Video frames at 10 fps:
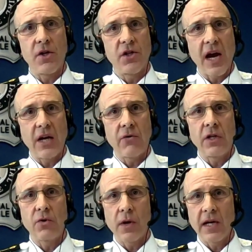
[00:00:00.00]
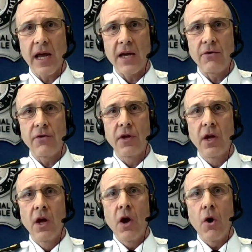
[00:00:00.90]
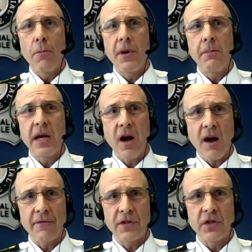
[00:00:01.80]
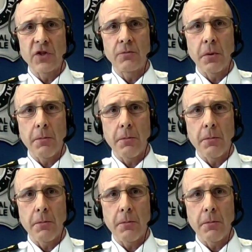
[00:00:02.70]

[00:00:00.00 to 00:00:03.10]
on January 28th, OPP officers